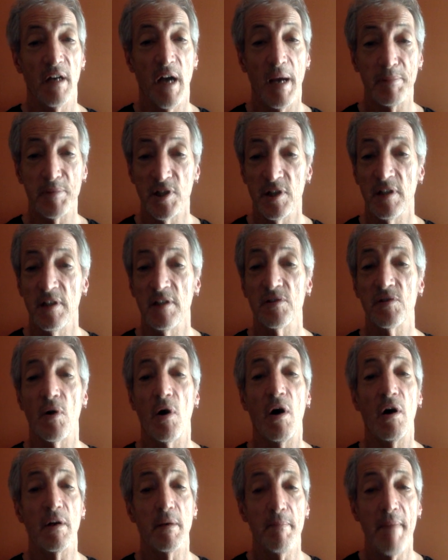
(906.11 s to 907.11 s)
option is
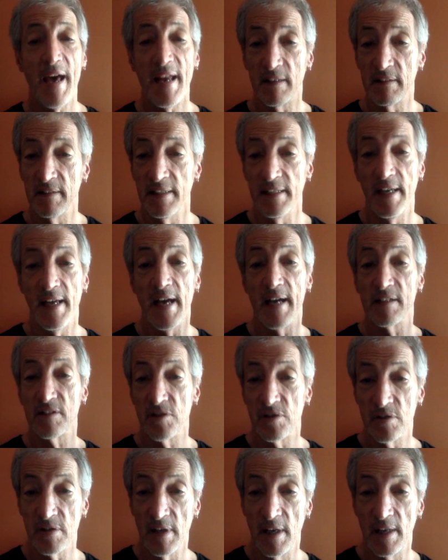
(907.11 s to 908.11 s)
automatically
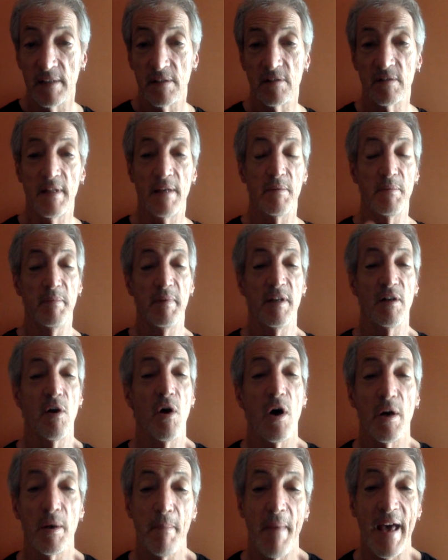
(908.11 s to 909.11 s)
exercised. That would be an
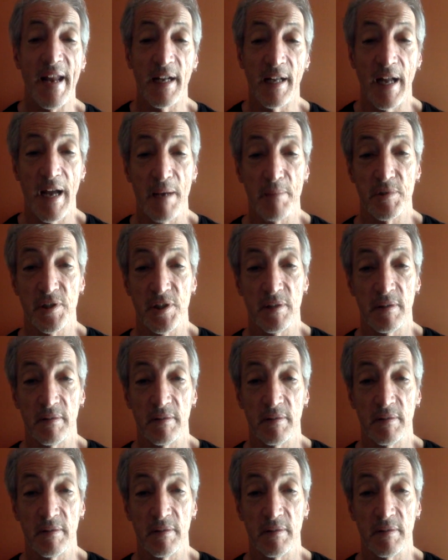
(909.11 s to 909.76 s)
automatic option.